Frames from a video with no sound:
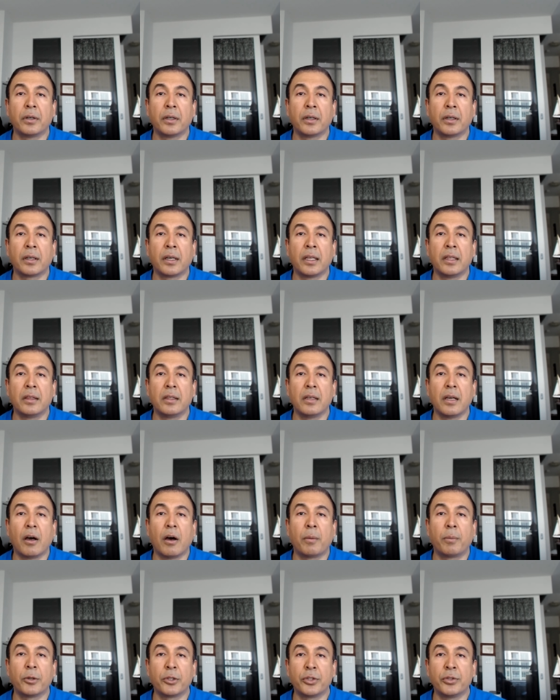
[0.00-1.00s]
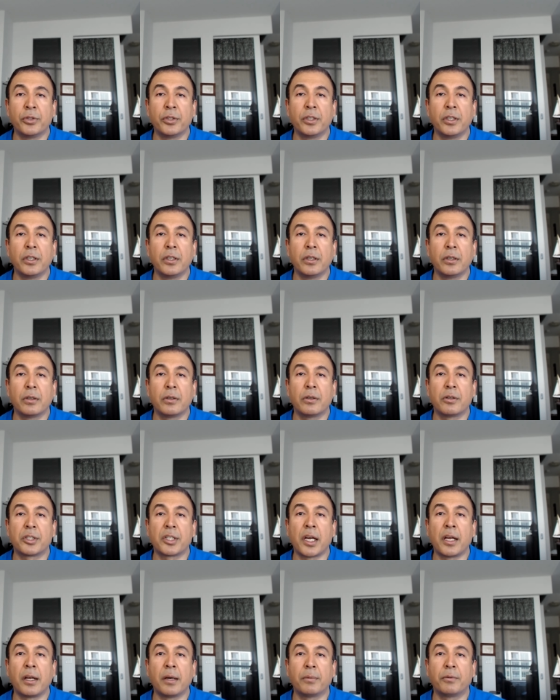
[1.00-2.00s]
get the opportunity to
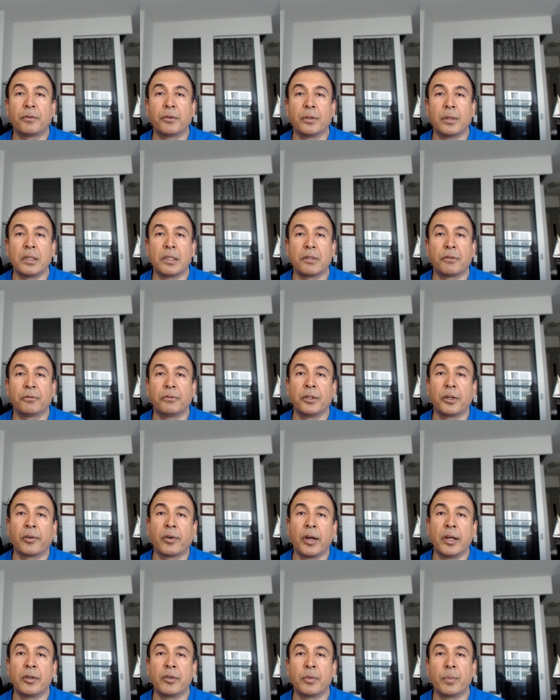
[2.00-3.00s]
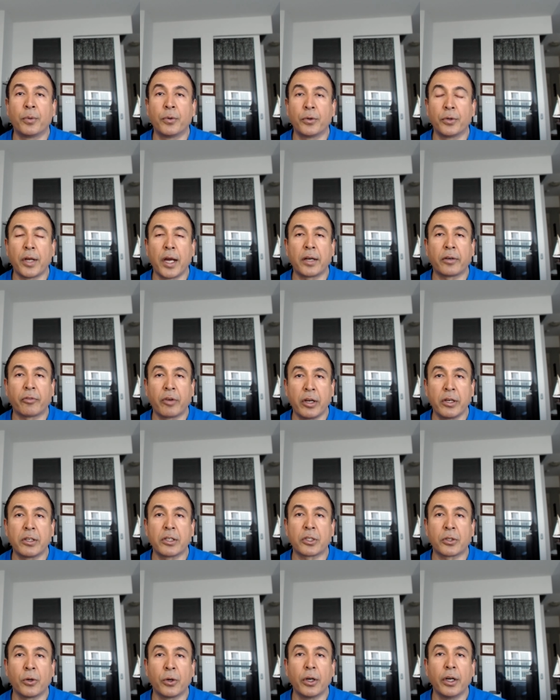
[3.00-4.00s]
sign up for this free credit report and credit
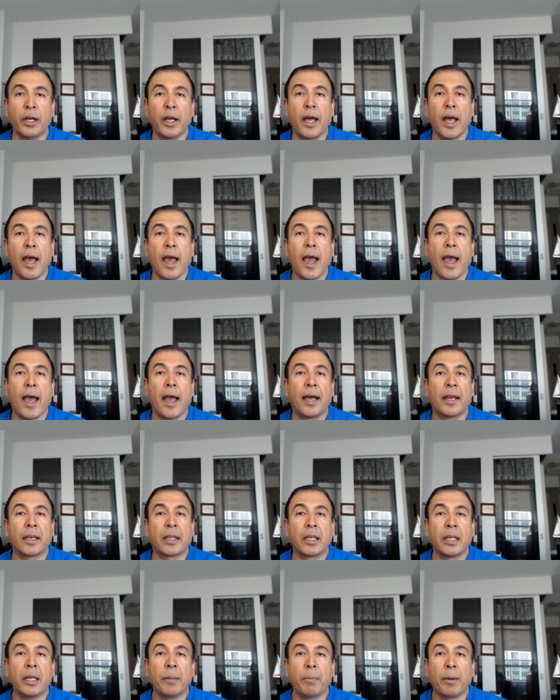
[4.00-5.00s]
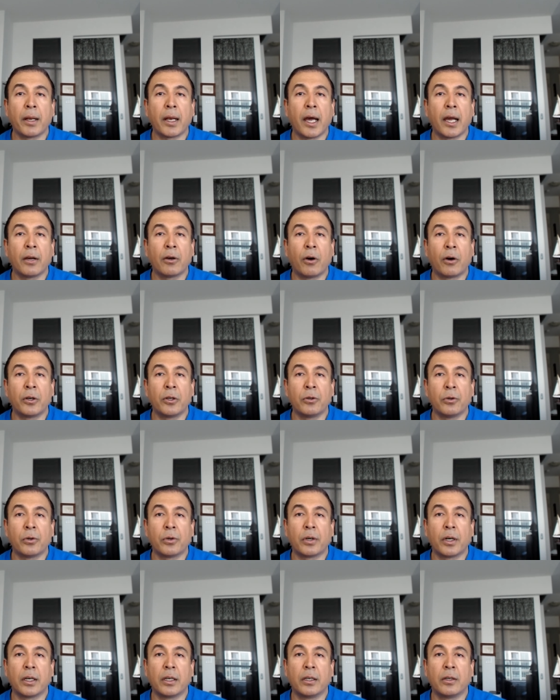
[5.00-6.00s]
score, and keep an eye on
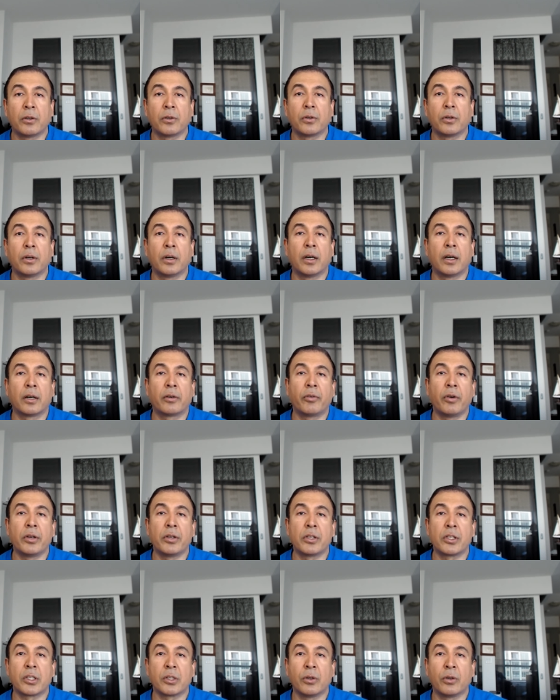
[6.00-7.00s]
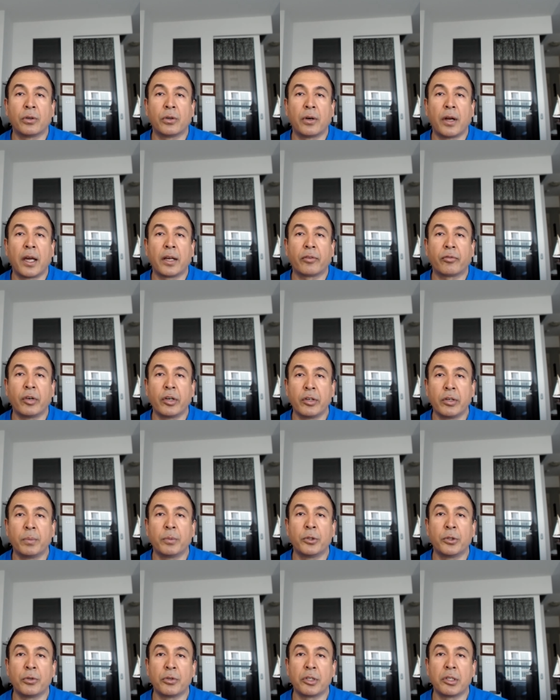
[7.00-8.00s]
your credit score and credit
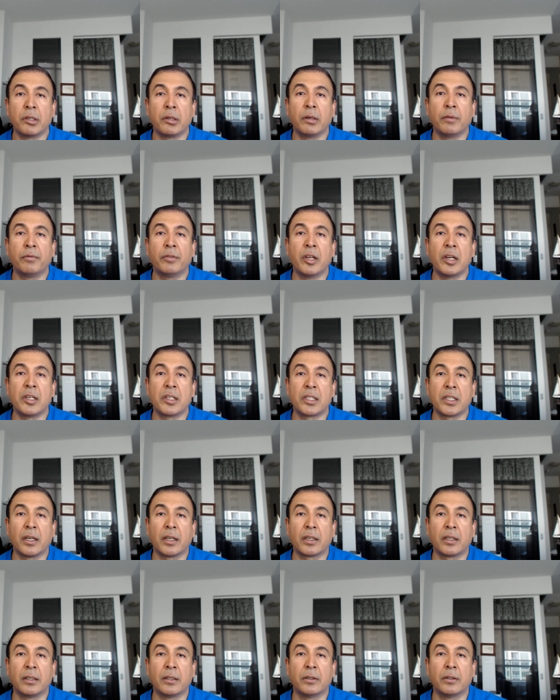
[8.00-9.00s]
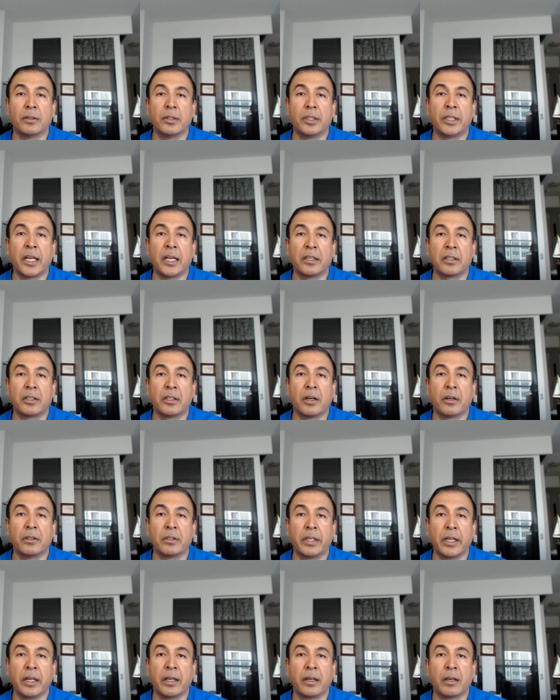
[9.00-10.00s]
report to see if there is dent or
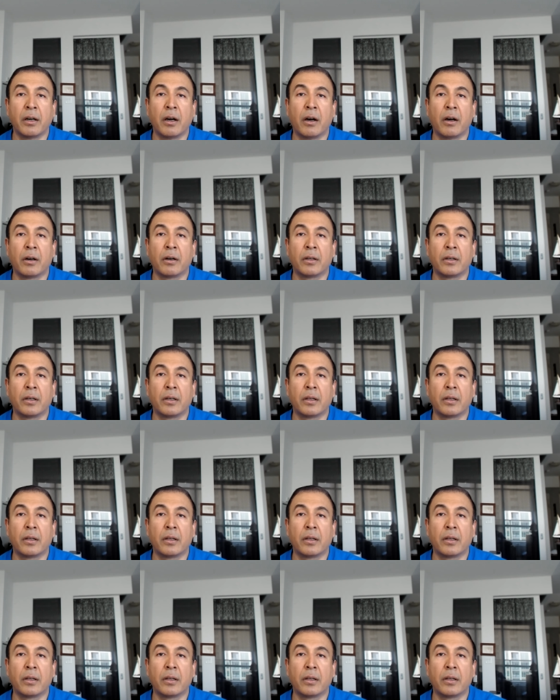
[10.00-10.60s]
ding on